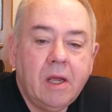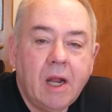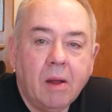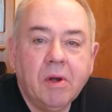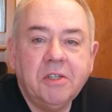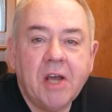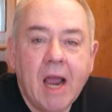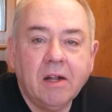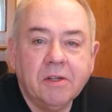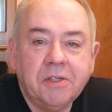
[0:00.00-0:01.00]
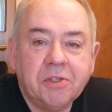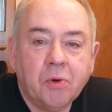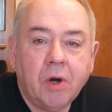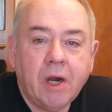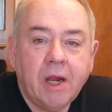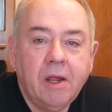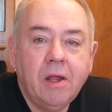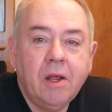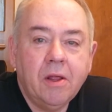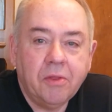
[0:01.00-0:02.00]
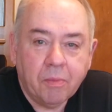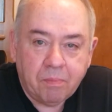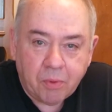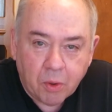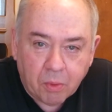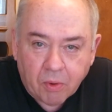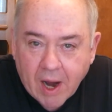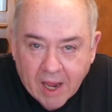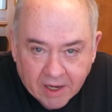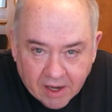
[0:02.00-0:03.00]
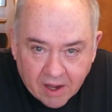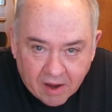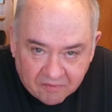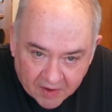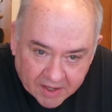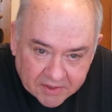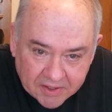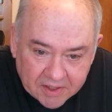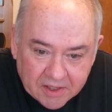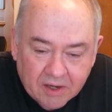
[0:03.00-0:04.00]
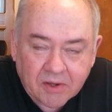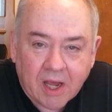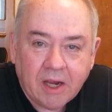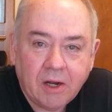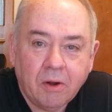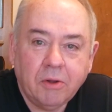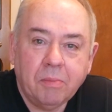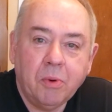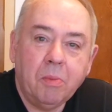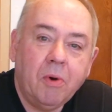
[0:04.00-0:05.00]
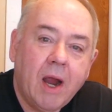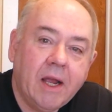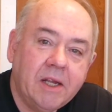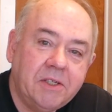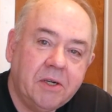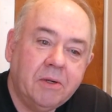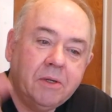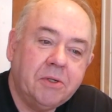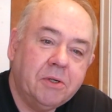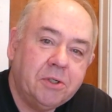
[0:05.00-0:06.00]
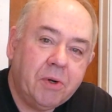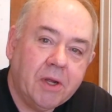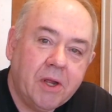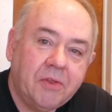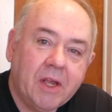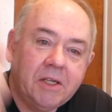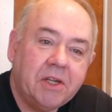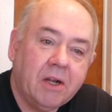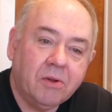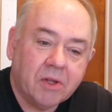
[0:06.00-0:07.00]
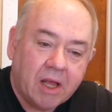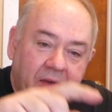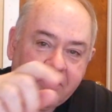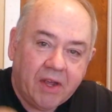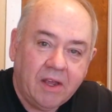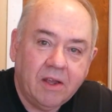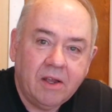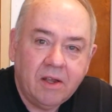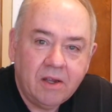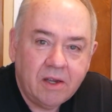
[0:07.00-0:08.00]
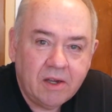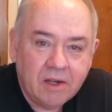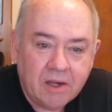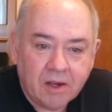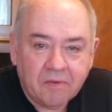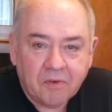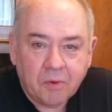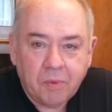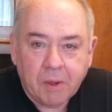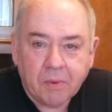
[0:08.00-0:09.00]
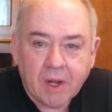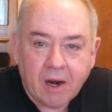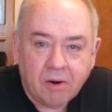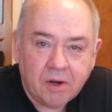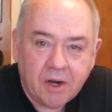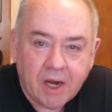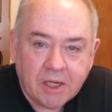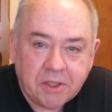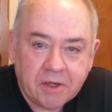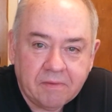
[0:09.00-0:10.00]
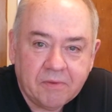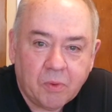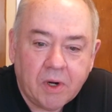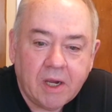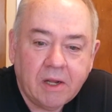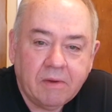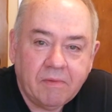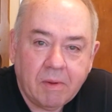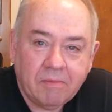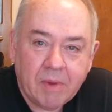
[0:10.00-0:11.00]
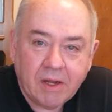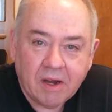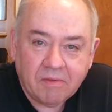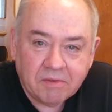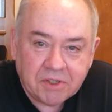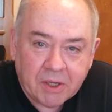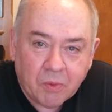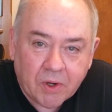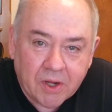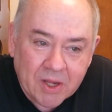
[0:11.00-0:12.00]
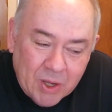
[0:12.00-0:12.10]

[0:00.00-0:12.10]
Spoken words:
I'm going to title the story "The Boomerang Effect." Okay, you know what the boomerang is? You know, those Australian things that look like a V. You know, for people that are under the age of 20 and may never have seen one.